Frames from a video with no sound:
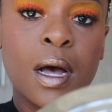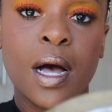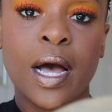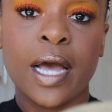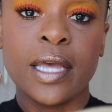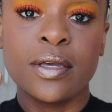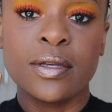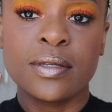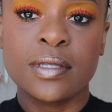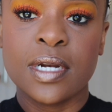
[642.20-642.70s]

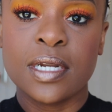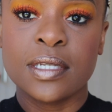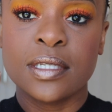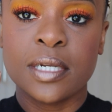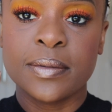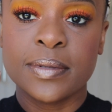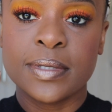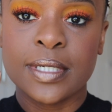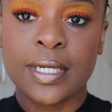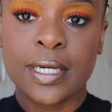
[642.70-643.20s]
I use it as
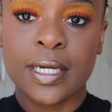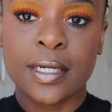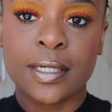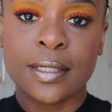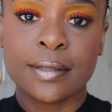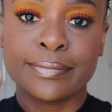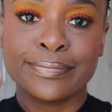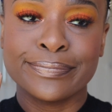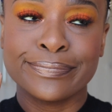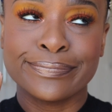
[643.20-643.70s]

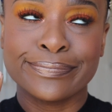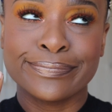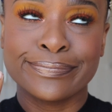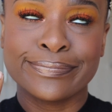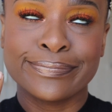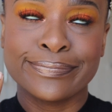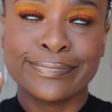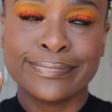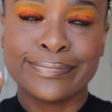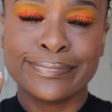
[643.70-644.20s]
lipstick.
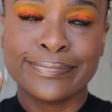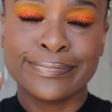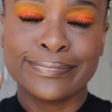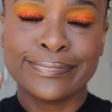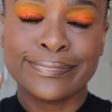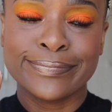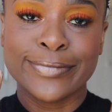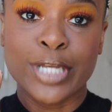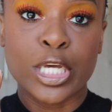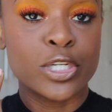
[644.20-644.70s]

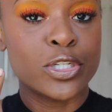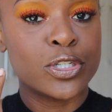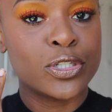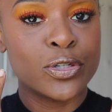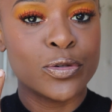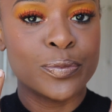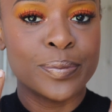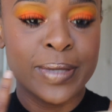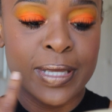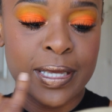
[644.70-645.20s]

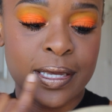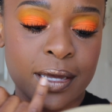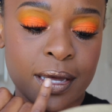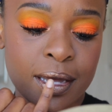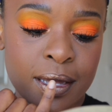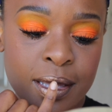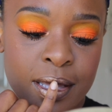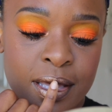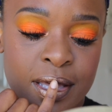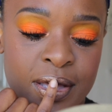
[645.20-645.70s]
Shoot me,
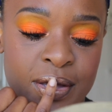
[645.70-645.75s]
huh?